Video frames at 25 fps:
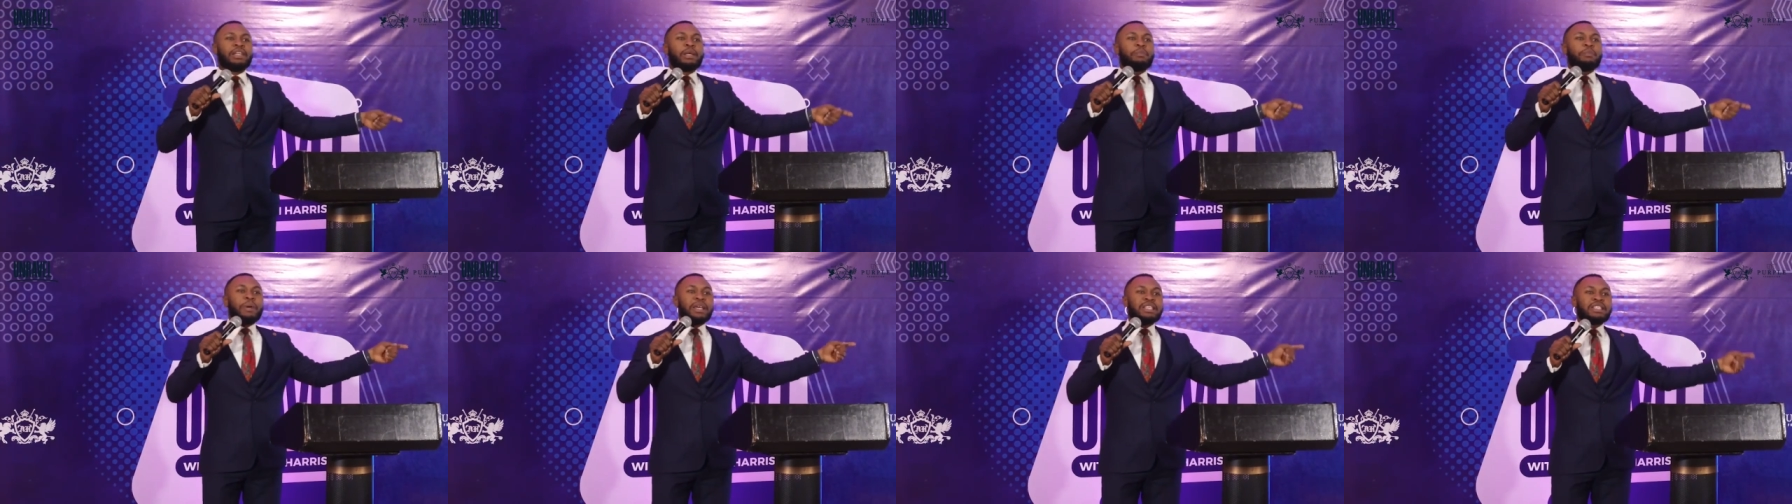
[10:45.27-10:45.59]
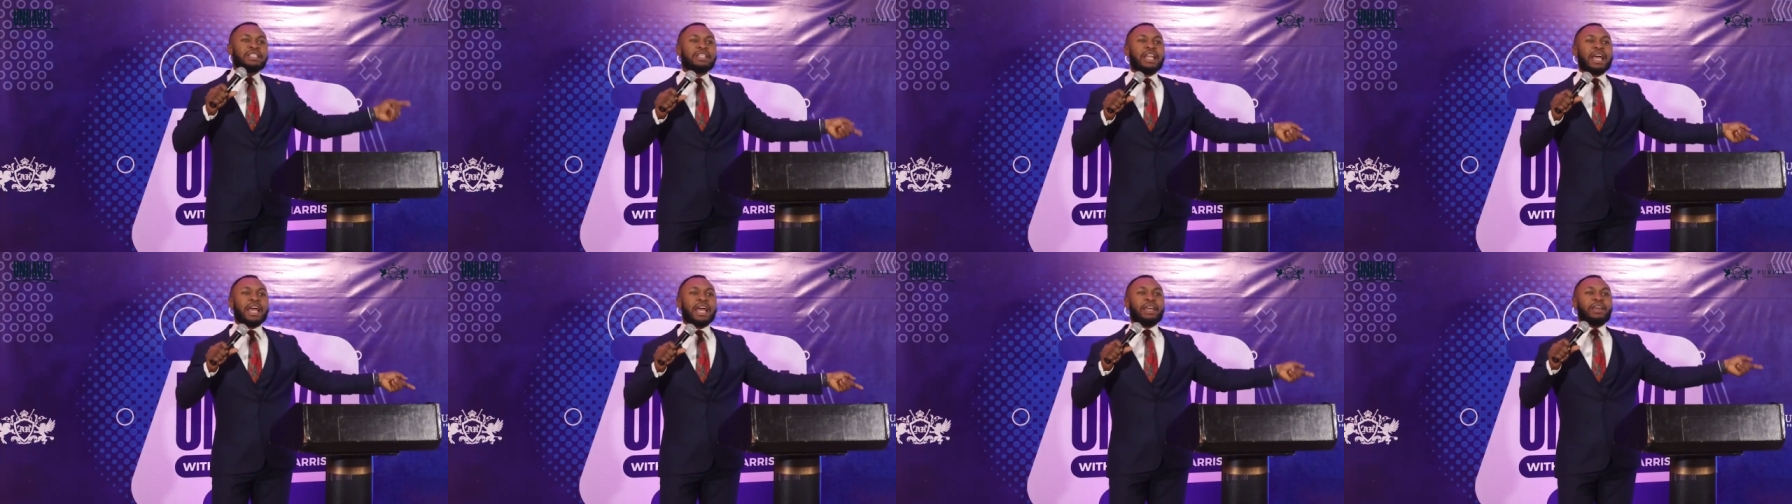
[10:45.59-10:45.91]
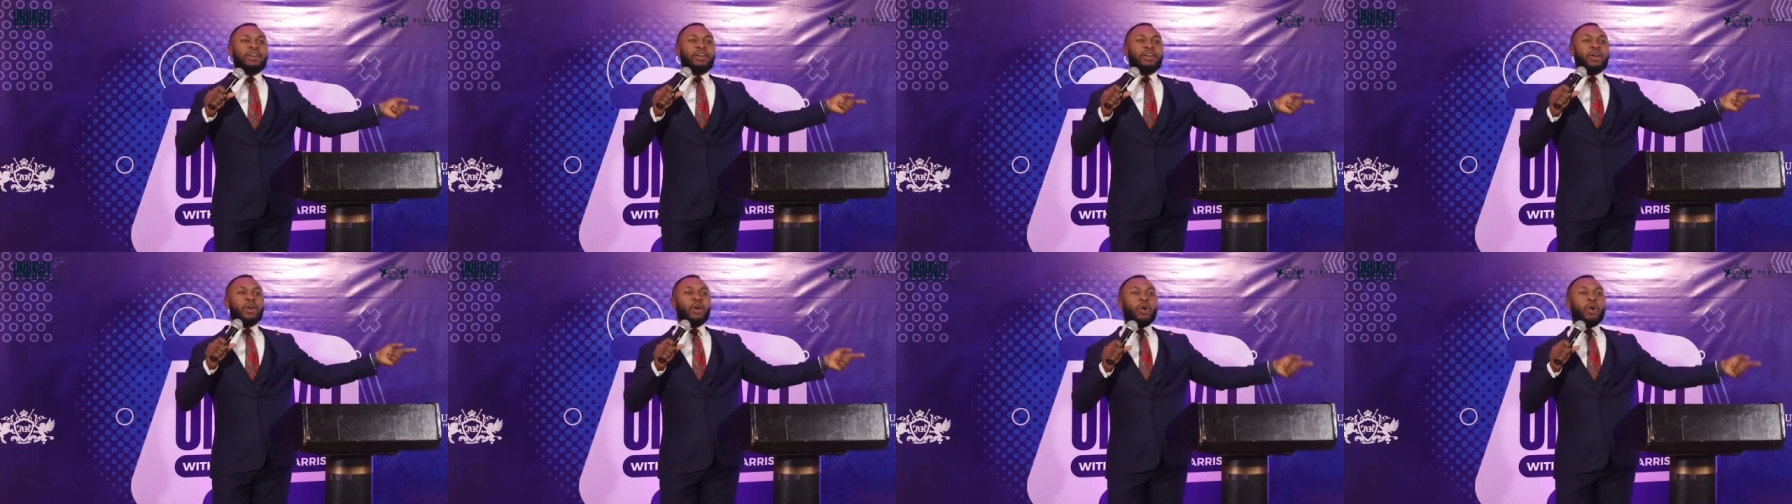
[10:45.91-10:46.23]
the person I
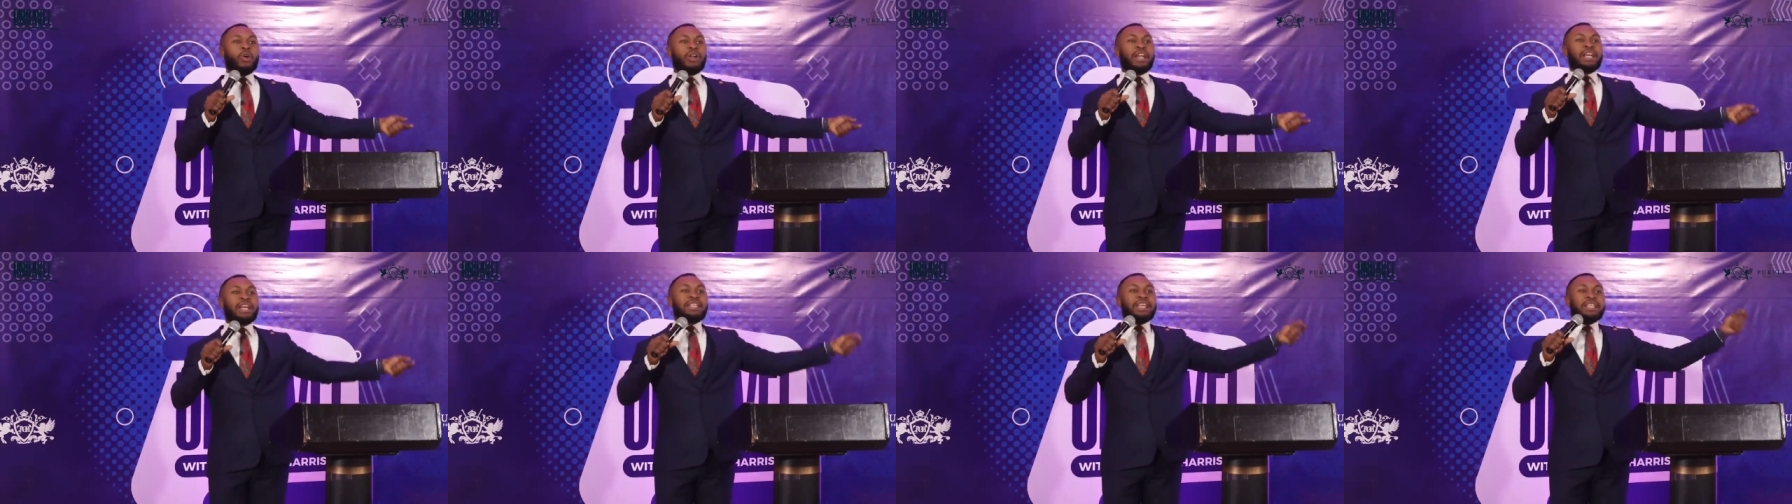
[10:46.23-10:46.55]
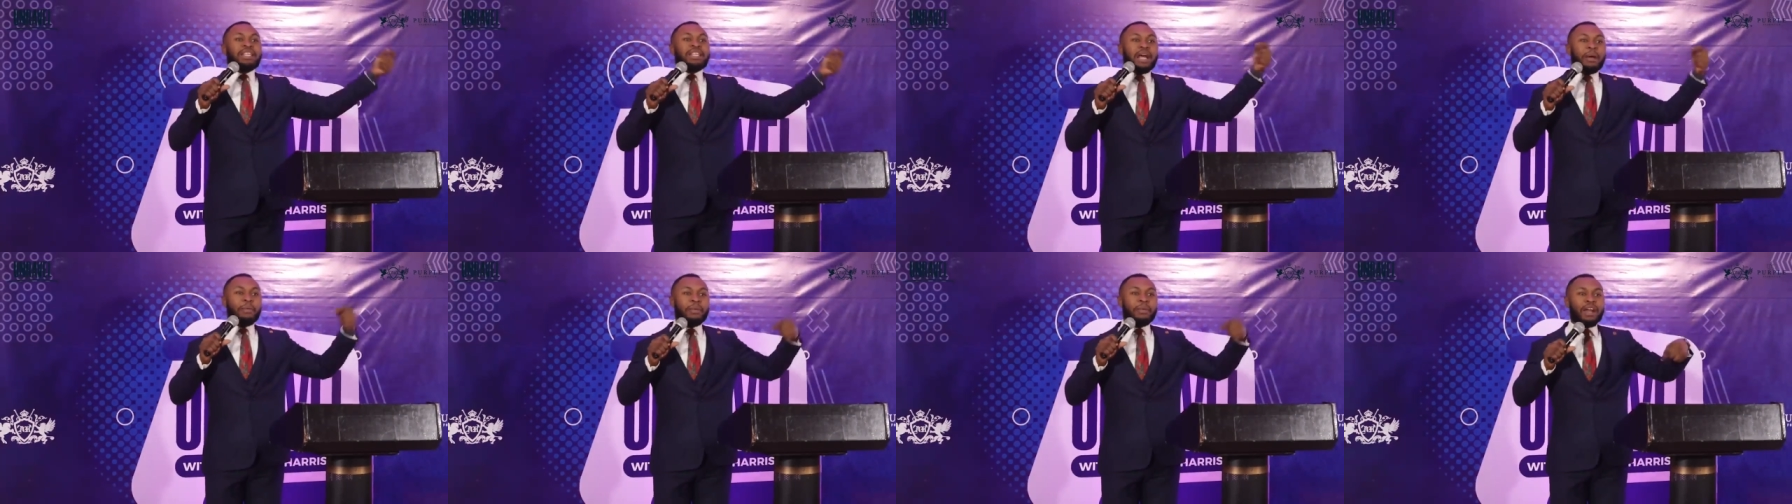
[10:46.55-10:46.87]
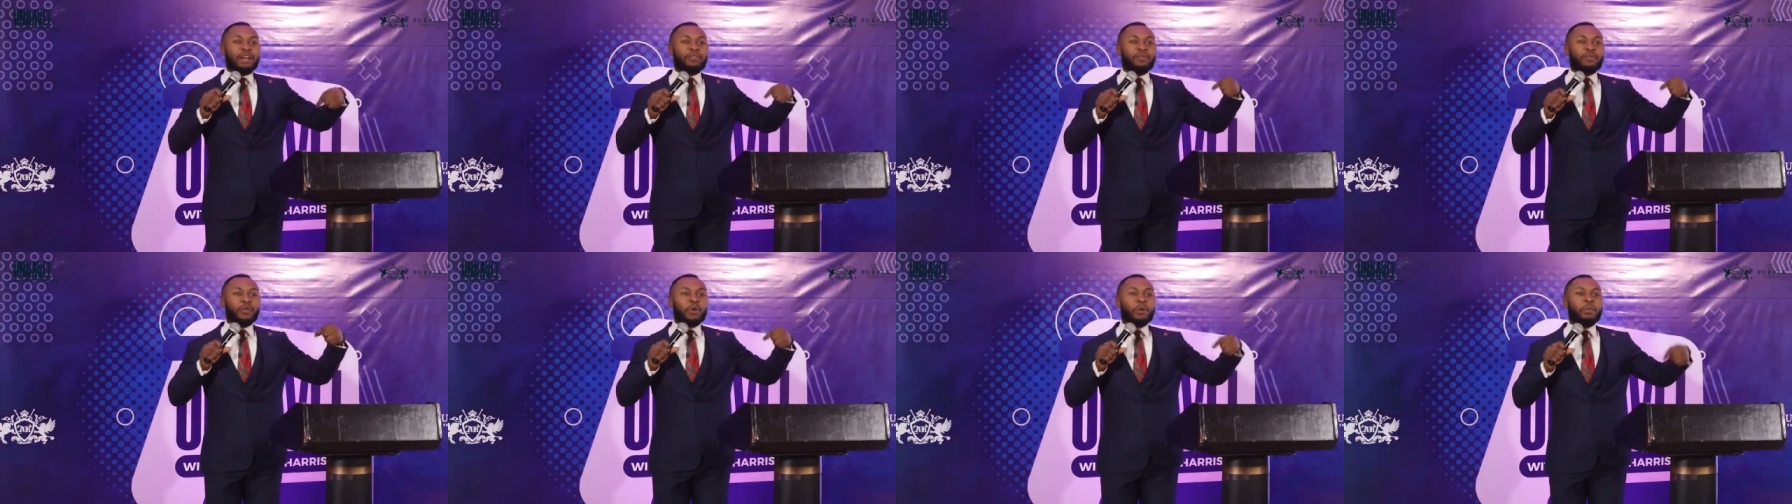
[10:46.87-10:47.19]
collected
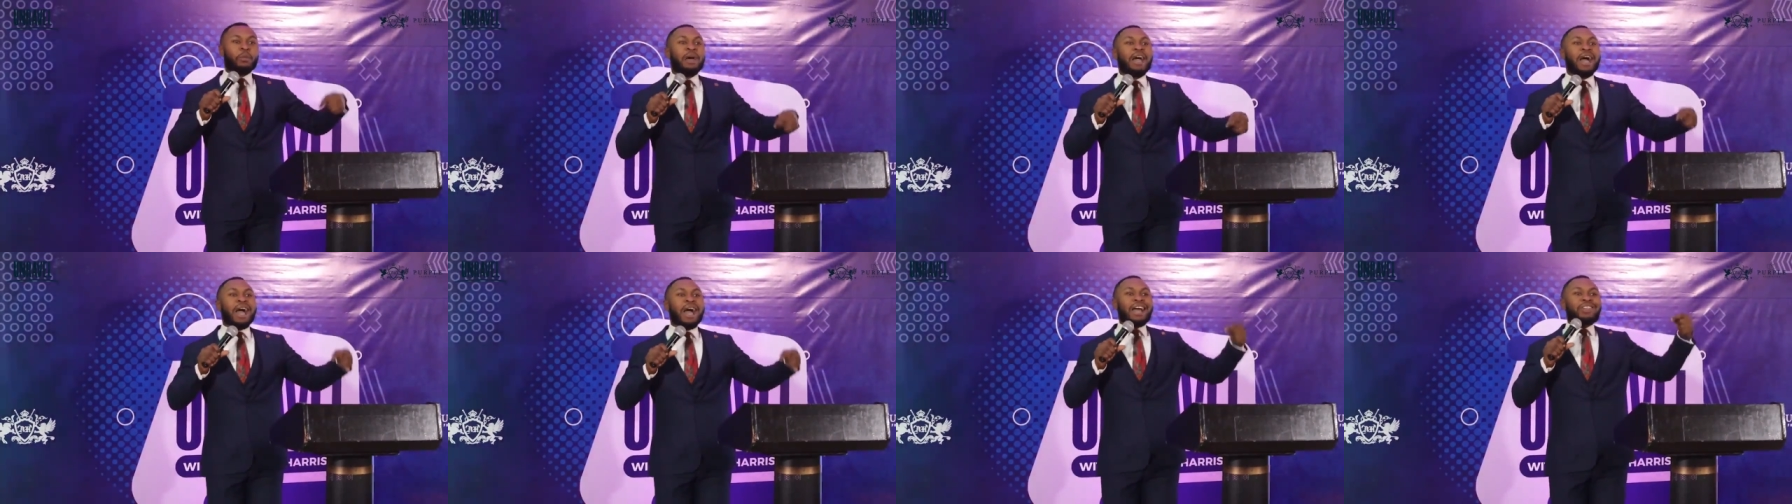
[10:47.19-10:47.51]
camera from